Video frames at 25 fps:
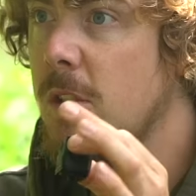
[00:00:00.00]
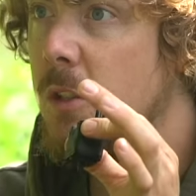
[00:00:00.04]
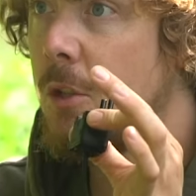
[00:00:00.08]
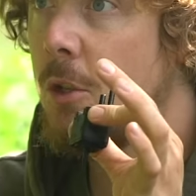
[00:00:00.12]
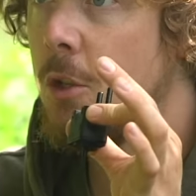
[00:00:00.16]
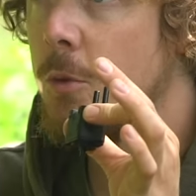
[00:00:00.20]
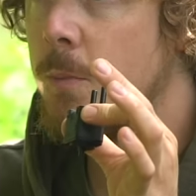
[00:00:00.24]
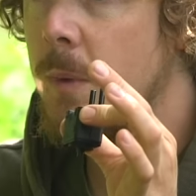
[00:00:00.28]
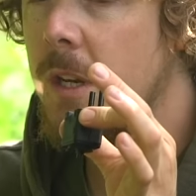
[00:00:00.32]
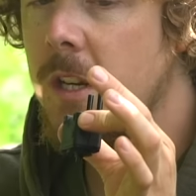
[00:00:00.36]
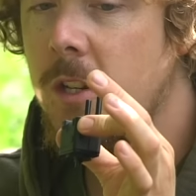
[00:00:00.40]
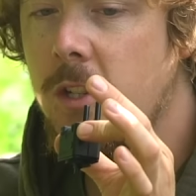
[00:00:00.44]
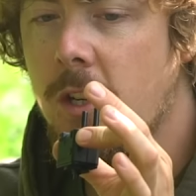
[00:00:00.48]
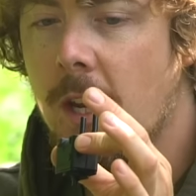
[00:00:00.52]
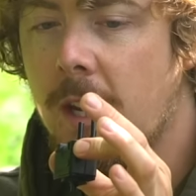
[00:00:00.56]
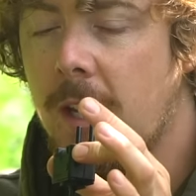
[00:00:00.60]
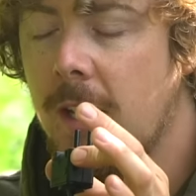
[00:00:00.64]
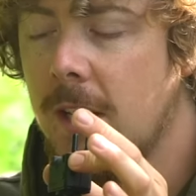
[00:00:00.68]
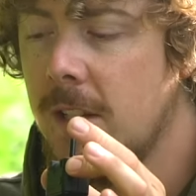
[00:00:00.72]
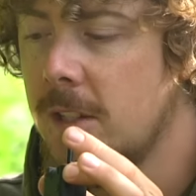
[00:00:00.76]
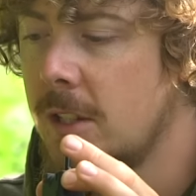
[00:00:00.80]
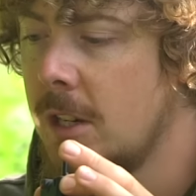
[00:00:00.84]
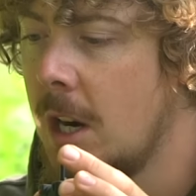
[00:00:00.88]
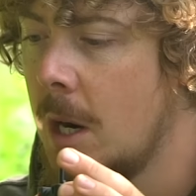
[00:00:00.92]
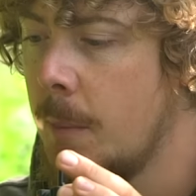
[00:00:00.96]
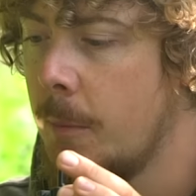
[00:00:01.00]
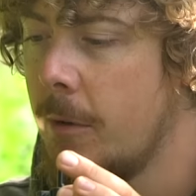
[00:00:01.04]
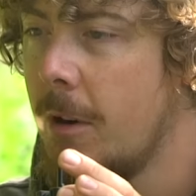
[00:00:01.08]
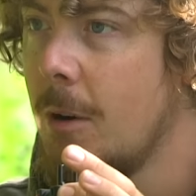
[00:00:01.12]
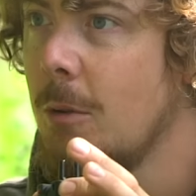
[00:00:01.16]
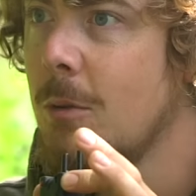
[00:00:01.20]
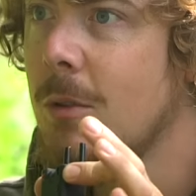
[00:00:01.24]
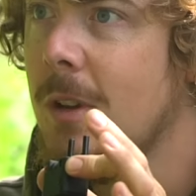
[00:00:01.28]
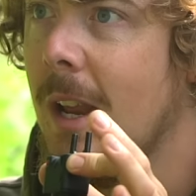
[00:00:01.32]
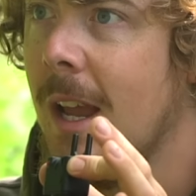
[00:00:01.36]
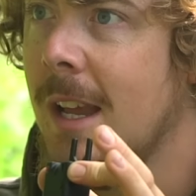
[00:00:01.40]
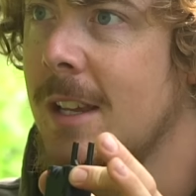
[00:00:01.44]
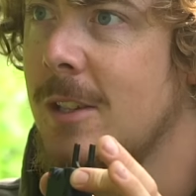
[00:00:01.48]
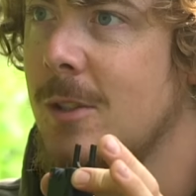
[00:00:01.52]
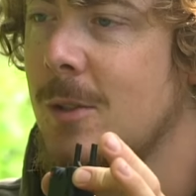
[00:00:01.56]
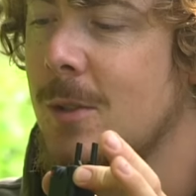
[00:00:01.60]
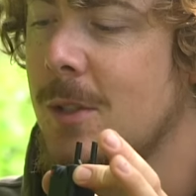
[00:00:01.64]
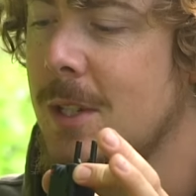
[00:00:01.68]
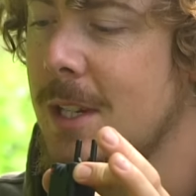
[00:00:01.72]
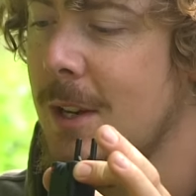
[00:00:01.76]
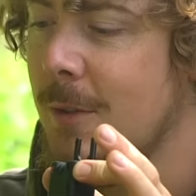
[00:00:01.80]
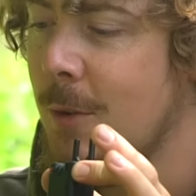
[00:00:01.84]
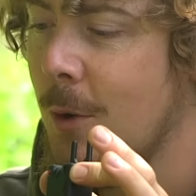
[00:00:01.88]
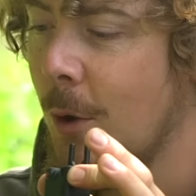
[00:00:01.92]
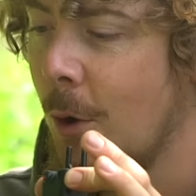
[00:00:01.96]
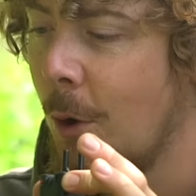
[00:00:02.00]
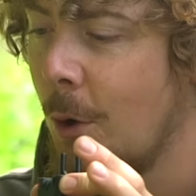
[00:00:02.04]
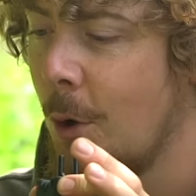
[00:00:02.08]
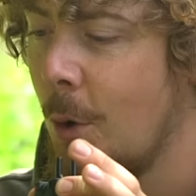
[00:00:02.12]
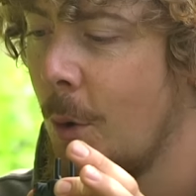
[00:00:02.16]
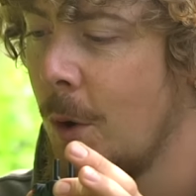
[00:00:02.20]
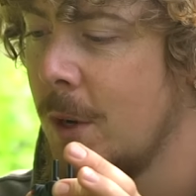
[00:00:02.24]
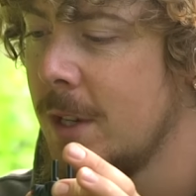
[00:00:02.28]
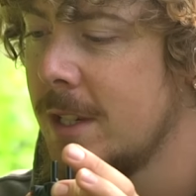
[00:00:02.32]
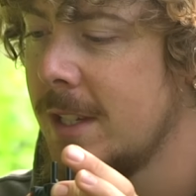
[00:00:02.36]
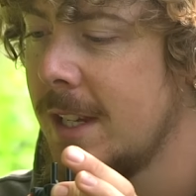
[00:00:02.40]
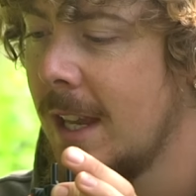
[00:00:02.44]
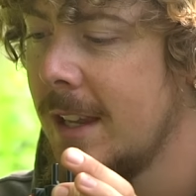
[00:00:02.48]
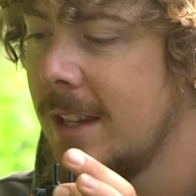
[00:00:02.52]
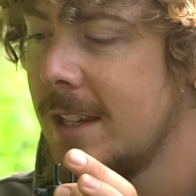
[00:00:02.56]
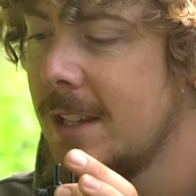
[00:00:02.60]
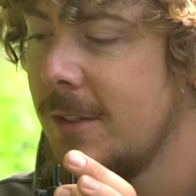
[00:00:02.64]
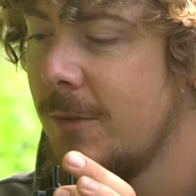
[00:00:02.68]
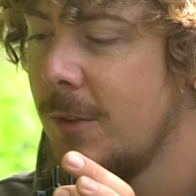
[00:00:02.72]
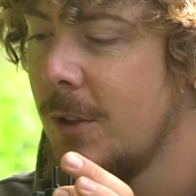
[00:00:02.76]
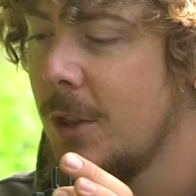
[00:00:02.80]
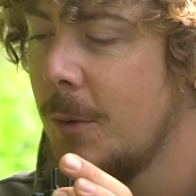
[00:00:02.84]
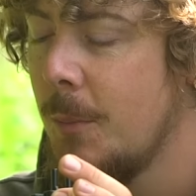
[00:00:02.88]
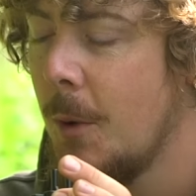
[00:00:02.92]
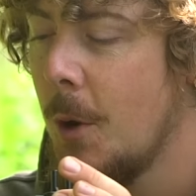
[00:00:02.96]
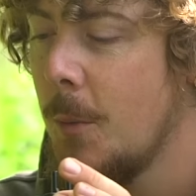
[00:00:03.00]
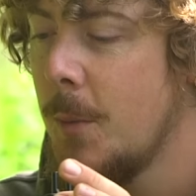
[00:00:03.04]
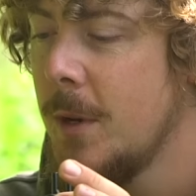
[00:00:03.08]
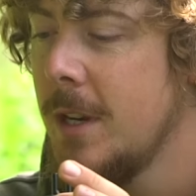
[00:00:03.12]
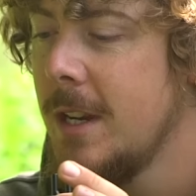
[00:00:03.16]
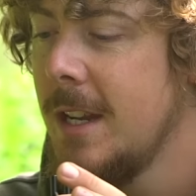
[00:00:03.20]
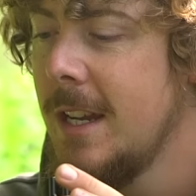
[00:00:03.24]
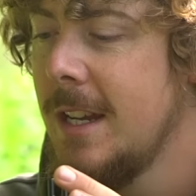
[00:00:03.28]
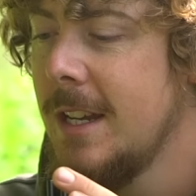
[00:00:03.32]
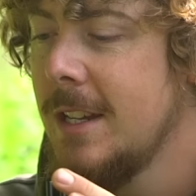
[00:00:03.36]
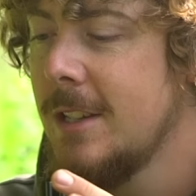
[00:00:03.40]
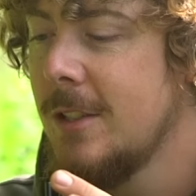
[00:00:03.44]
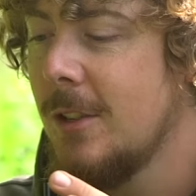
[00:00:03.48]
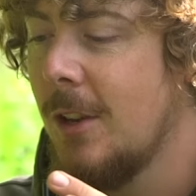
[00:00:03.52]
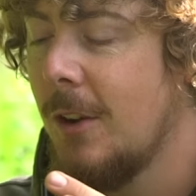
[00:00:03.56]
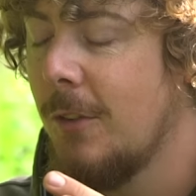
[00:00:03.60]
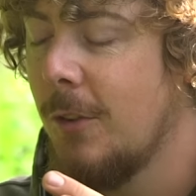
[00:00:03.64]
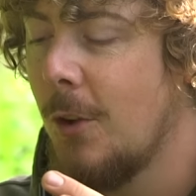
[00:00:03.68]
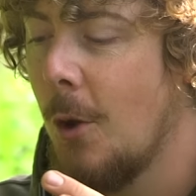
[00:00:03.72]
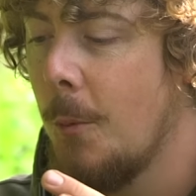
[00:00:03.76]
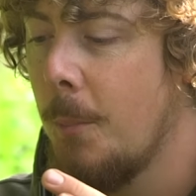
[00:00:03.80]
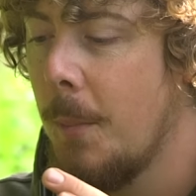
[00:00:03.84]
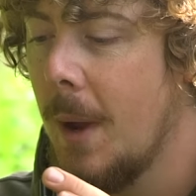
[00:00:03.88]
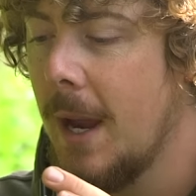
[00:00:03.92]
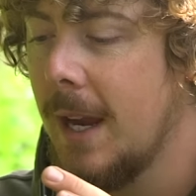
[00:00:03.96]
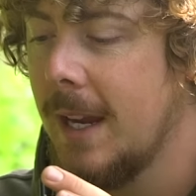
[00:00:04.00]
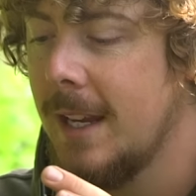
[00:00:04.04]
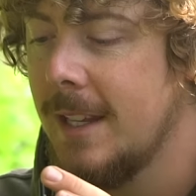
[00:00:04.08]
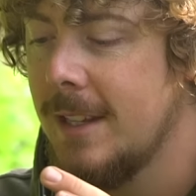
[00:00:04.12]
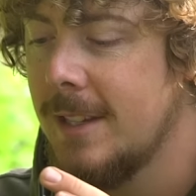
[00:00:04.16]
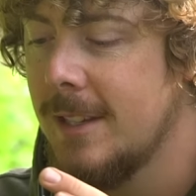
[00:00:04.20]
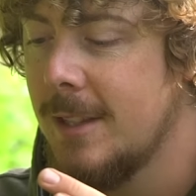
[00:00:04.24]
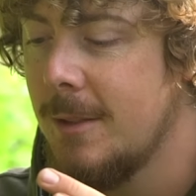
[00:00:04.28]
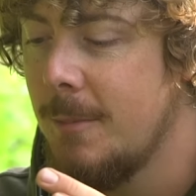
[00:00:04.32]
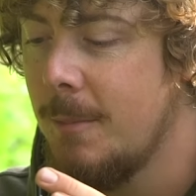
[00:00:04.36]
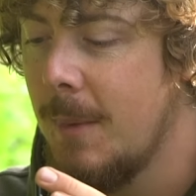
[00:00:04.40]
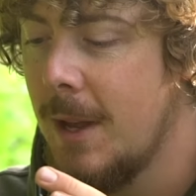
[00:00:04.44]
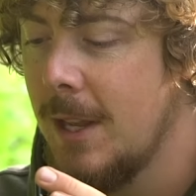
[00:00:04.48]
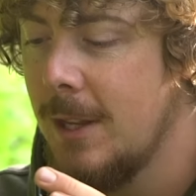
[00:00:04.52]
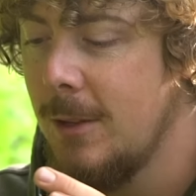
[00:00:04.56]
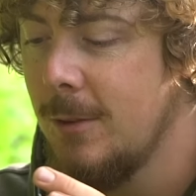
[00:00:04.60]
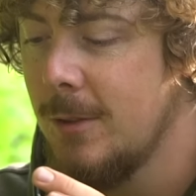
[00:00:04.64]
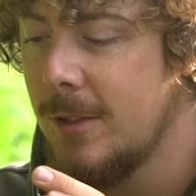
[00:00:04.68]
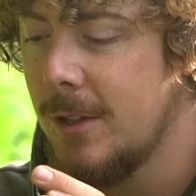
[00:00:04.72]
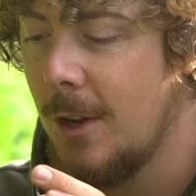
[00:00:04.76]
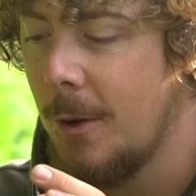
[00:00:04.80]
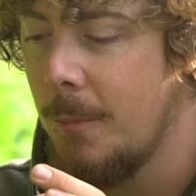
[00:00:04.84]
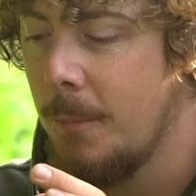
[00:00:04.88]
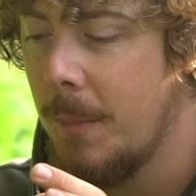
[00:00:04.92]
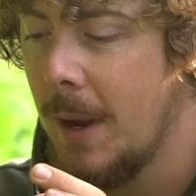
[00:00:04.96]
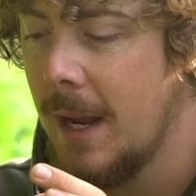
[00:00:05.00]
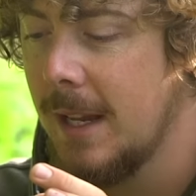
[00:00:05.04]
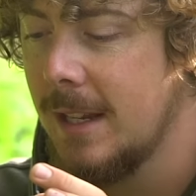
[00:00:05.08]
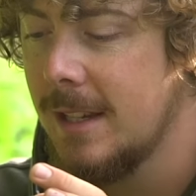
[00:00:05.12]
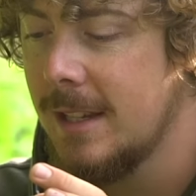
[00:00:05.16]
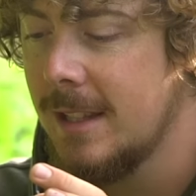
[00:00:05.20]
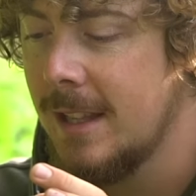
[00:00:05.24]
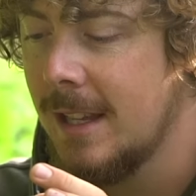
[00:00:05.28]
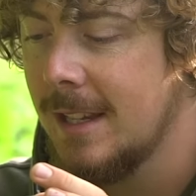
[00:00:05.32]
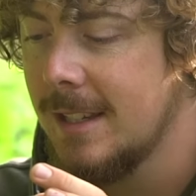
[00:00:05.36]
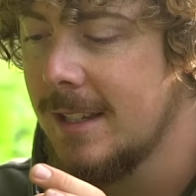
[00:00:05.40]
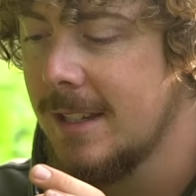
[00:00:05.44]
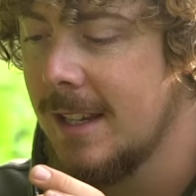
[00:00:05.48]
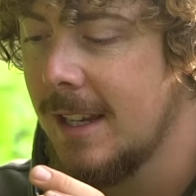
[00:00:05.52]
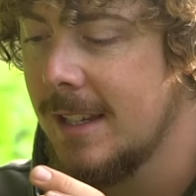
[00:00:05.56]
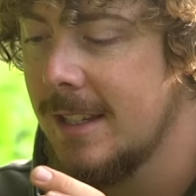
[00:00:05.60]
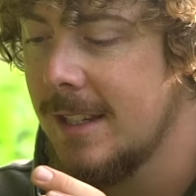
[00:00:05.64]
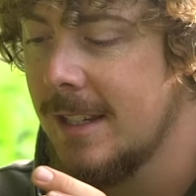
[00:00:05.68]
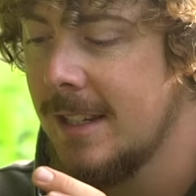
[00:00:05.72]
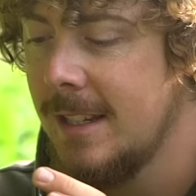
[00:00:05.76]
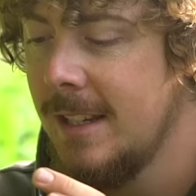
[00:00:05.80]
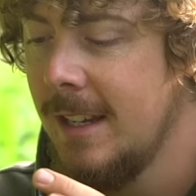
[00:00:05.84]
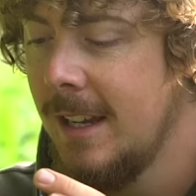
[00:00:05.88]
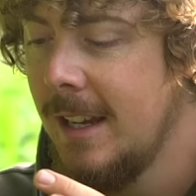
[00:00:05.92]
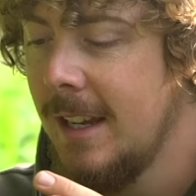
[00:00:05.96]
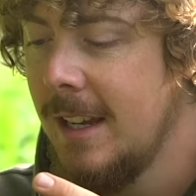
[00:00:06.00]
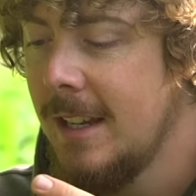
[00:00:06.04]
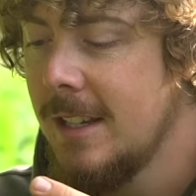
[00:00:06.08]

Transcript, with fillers: excuse me, shaking this alarm around. As you can see, I've got it on quite sensitive at the moment, so I have to go back into the menu to go back to that setting.